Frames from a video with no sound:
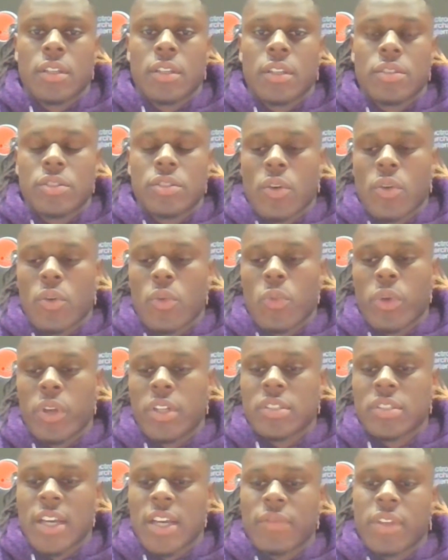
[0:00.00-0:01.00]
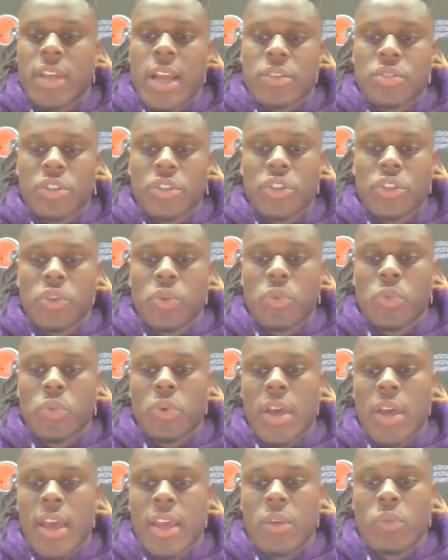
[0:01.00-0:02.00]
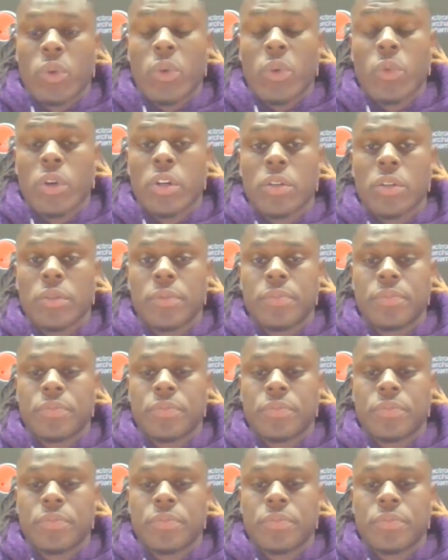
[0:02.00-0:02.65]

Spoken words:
So we just have to execute, and we will.